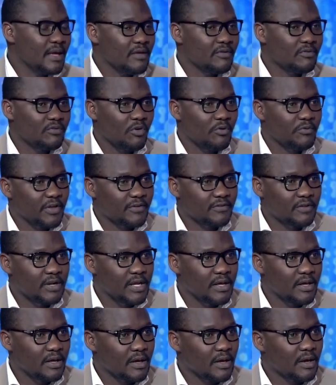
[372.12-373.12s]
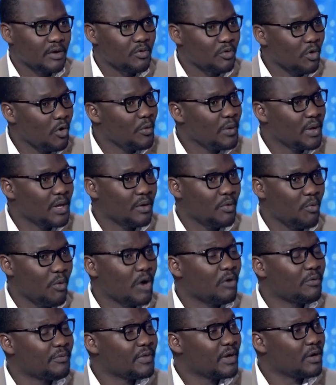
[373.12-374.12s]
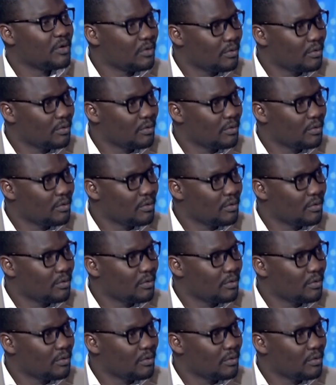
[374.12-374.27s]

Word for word: is obviously one of the